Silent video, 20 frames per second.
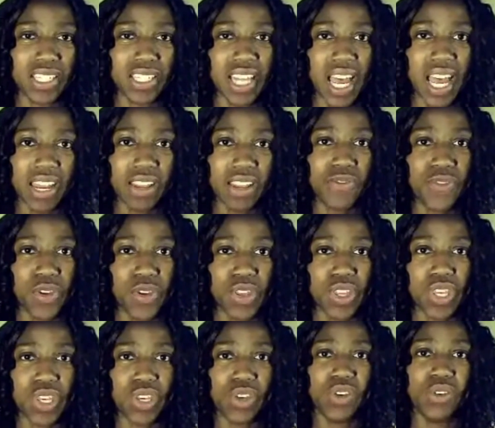We're excited for
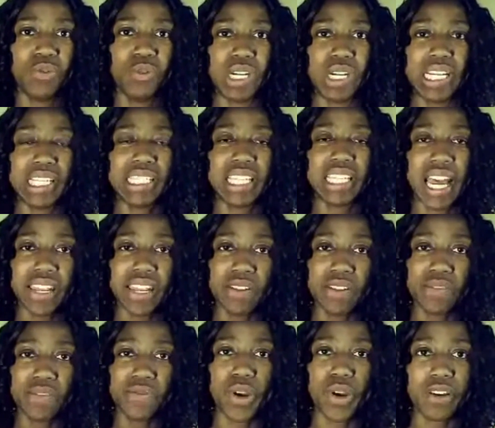you. We're
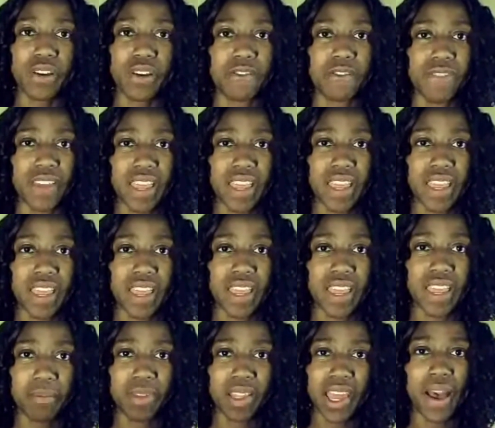excited for your
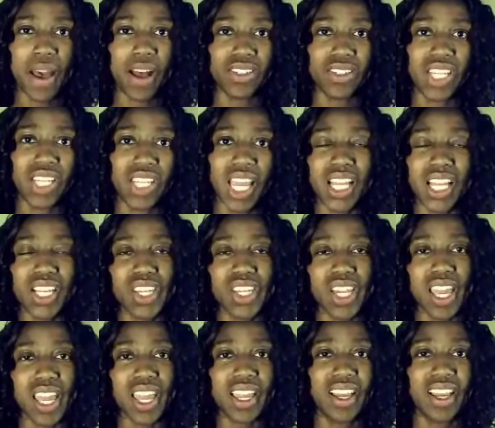family about
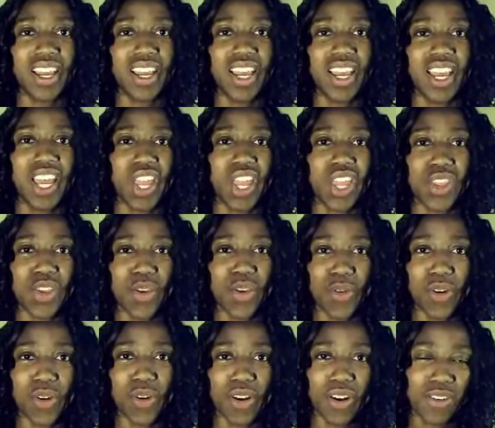changing
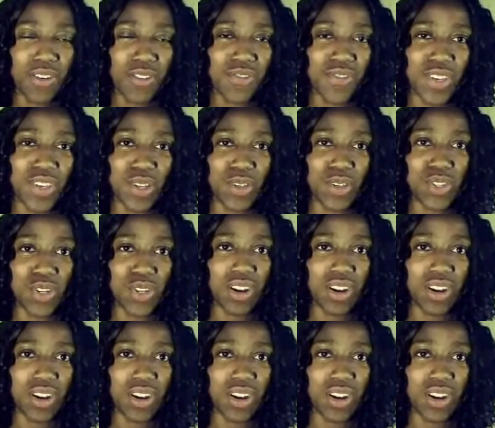your